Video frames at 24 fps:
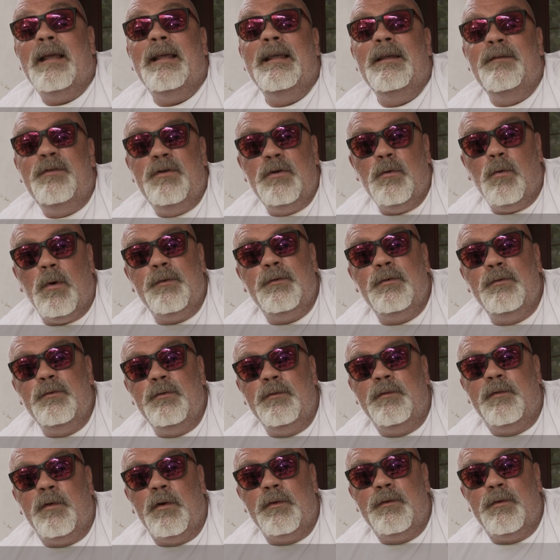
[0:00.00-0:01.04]
If you want to
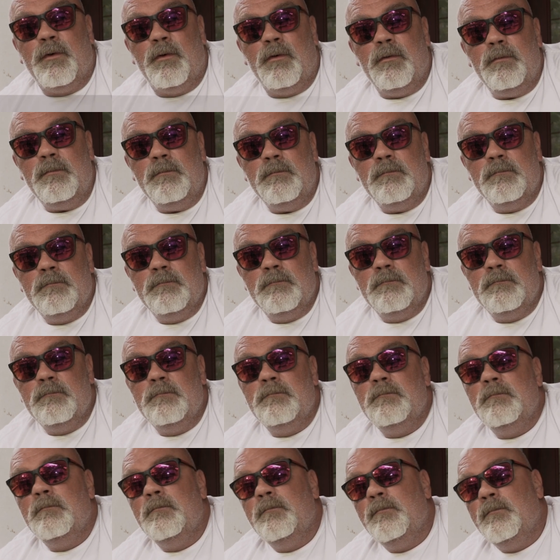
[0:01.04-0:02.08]
do photo,
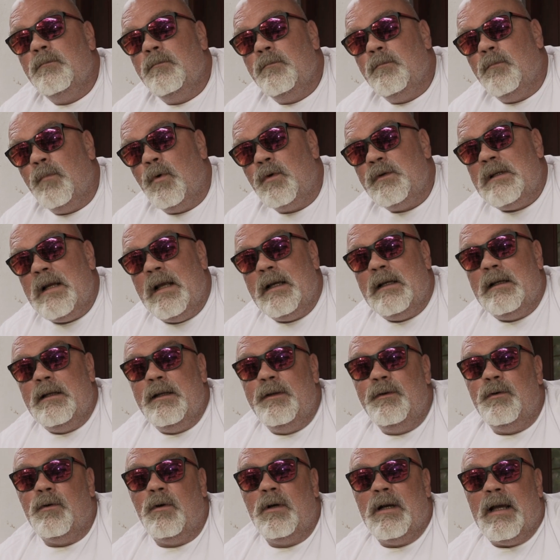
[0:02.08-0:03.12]
most
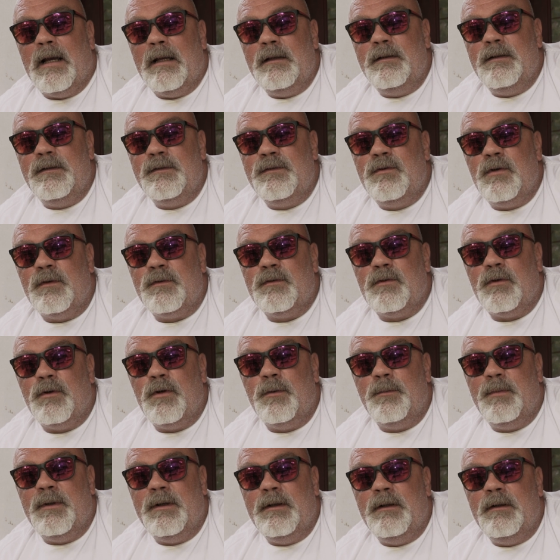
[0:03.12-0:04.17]
likely your light is just
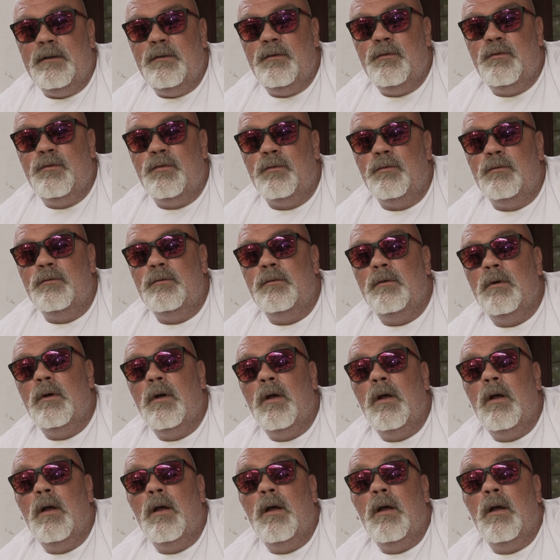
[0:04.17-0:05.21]
gonna be to
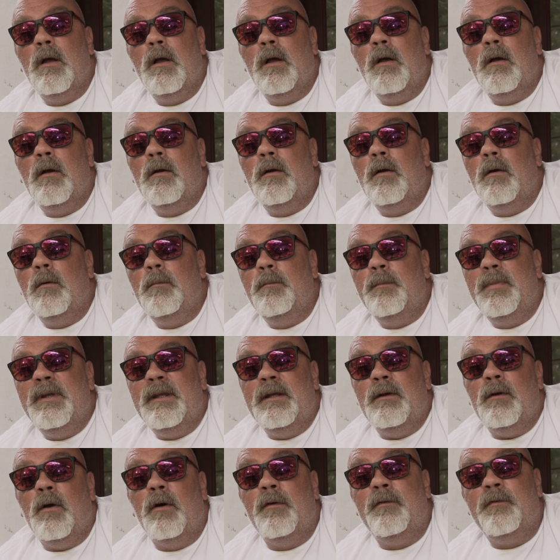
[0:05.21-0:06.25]

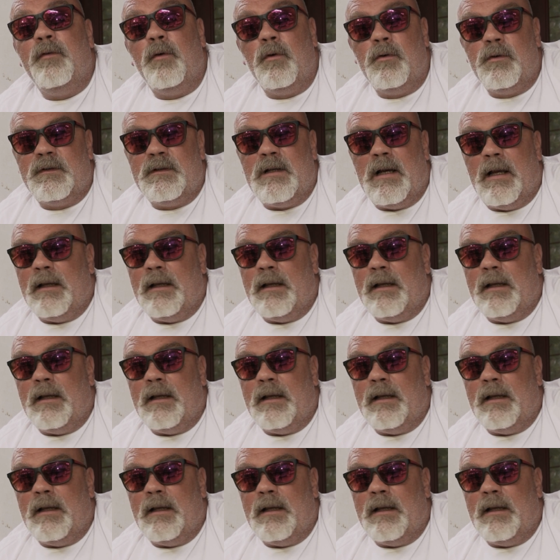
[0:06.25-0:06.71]
be a focus